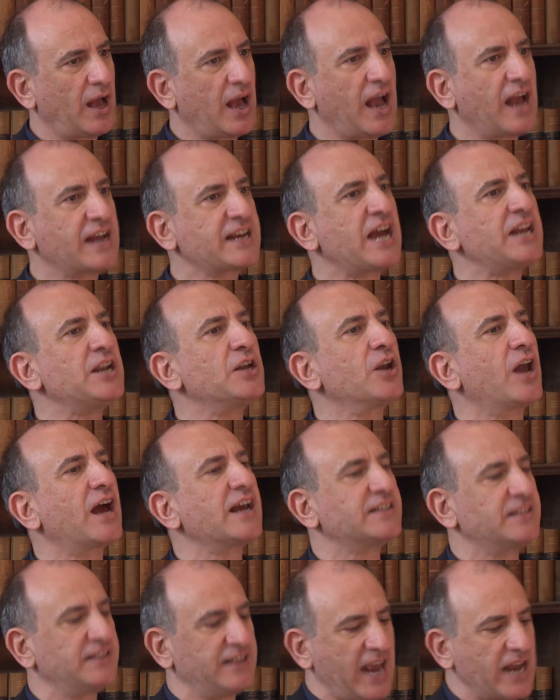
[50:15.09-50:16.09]
I kind of
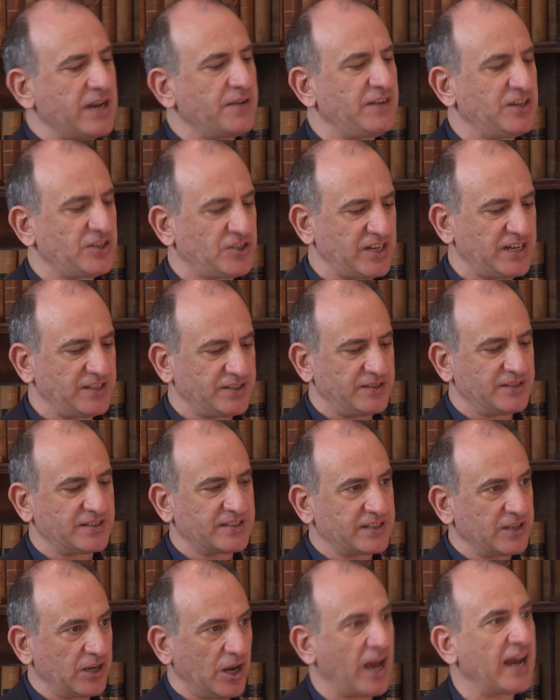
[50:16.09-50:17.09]
liked at the end of each season
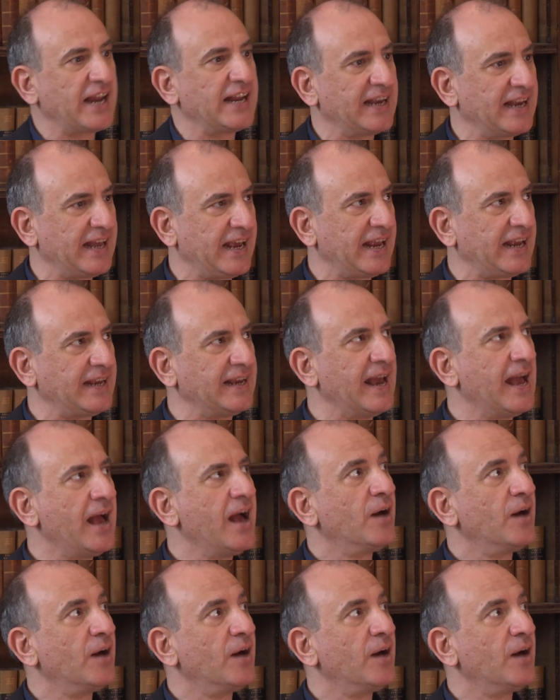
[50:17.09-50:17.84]
slightly